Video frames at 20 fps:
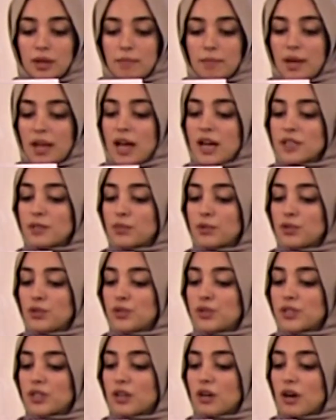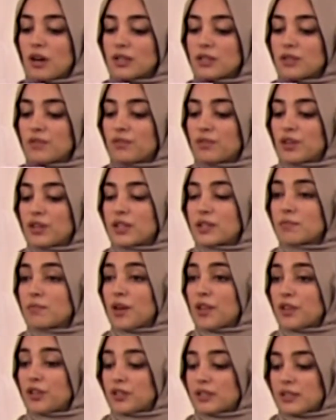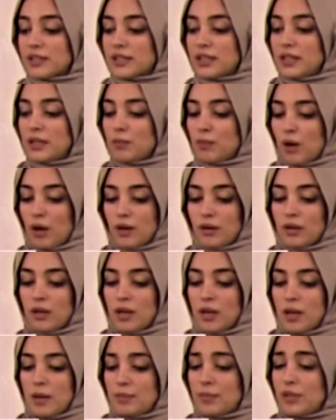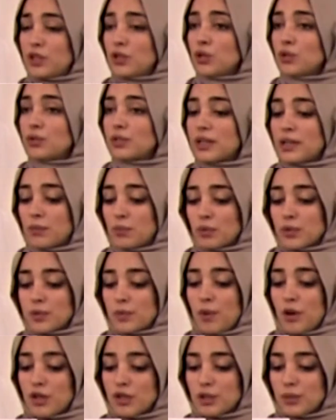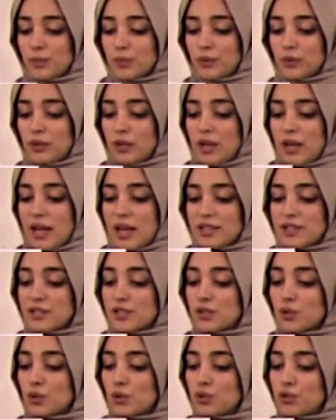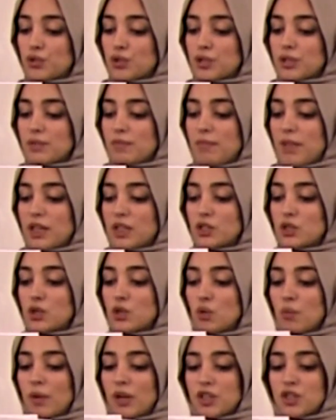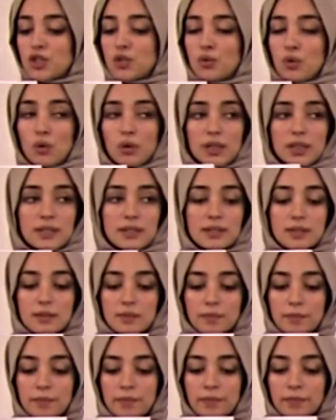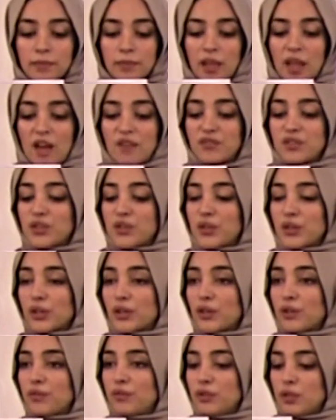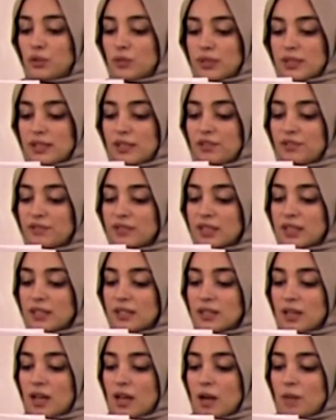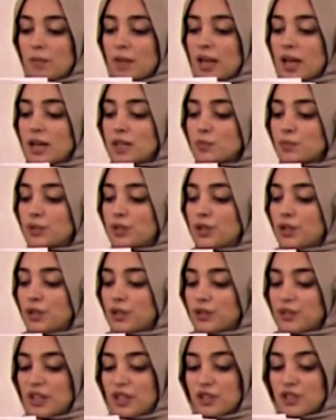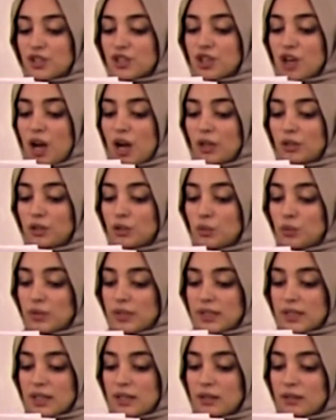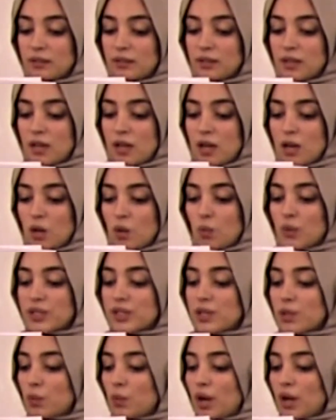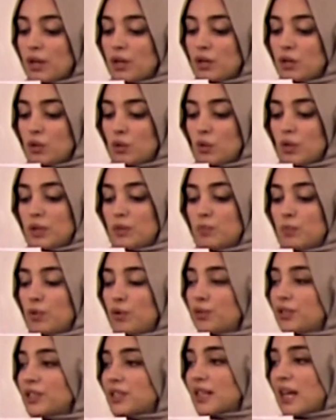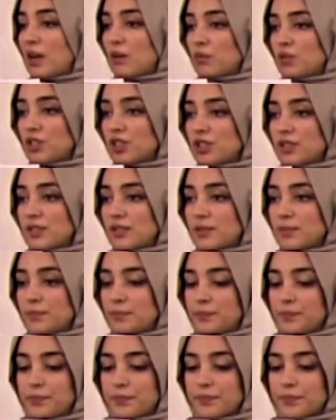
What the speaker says: My husband used a curtain for his mother to sleep on, but no sleep was possible as the soldiers made too much noise. After the curfew was lifted, my husband heard that the child who was killed was the one who had bought the sandwiches.